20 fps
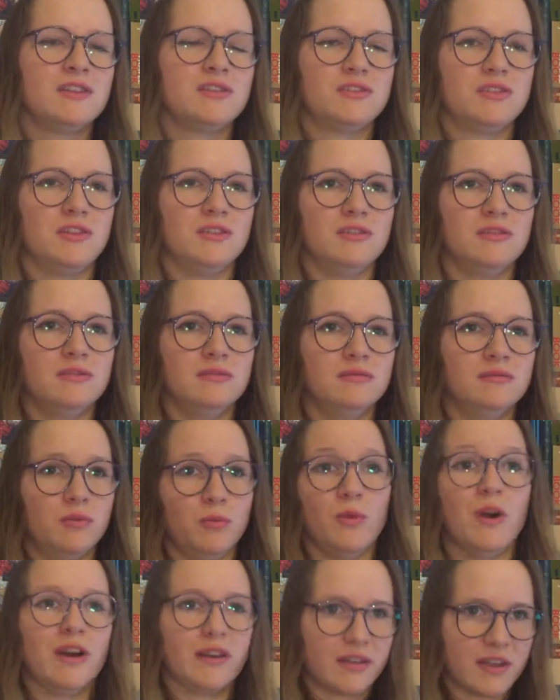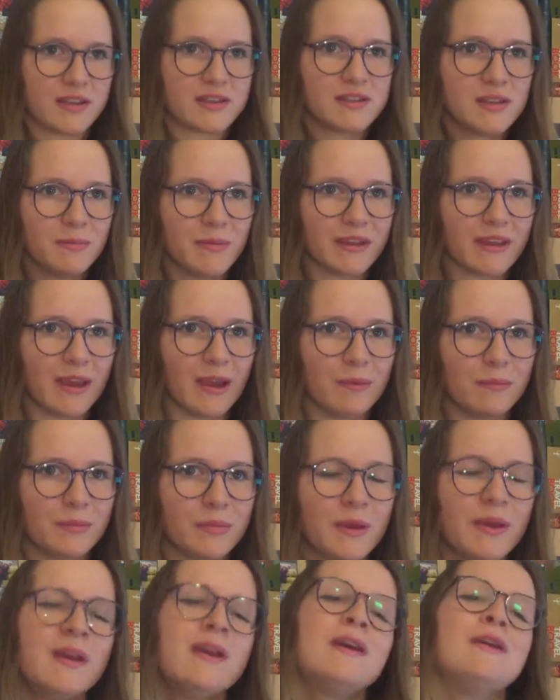to work at a summer camp.
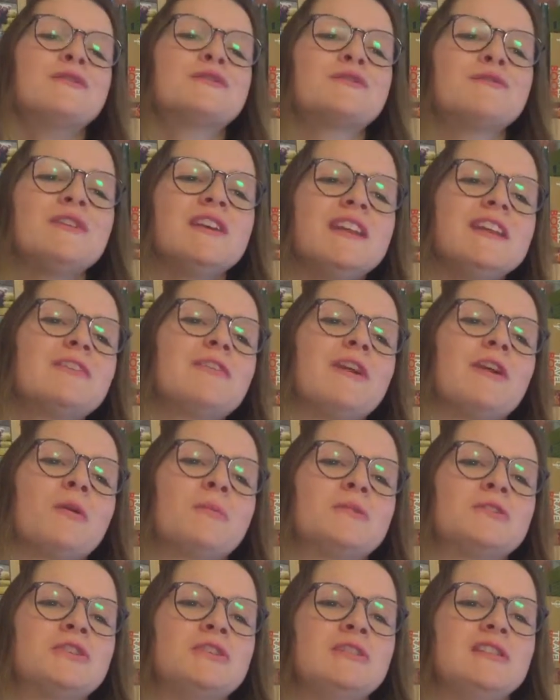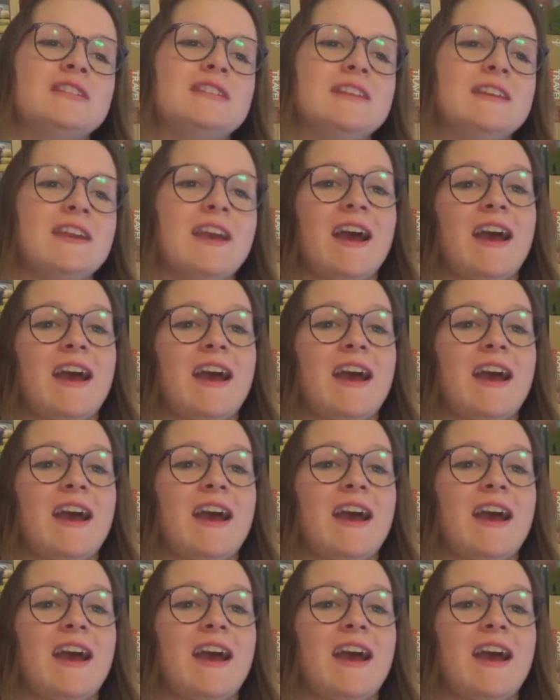It was a really great opportunity